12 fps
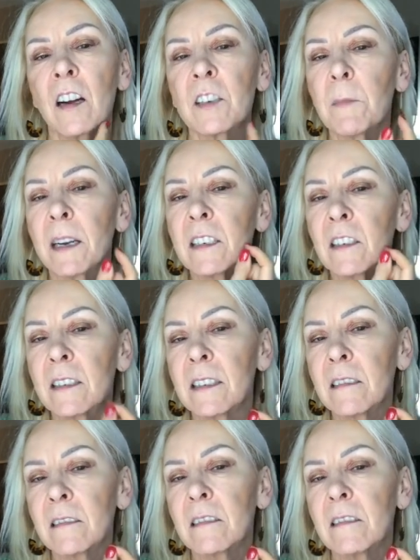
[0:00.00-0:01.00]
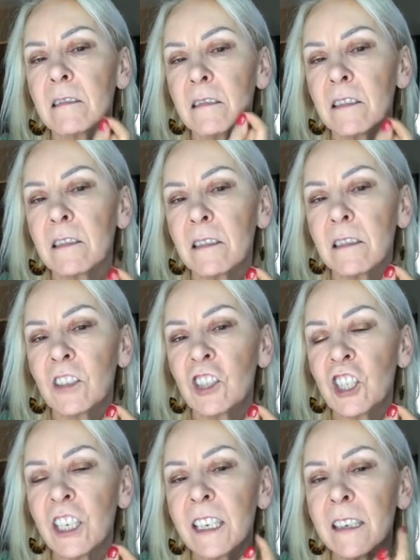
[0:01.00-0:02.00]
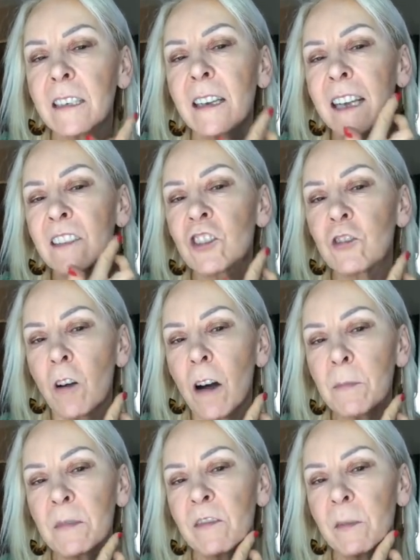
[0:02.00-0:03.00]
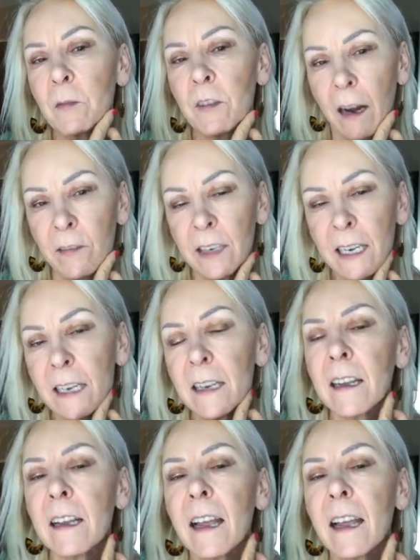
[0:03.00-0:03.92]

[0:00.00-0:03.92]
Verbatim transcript: our, my cheek has dropped from gravity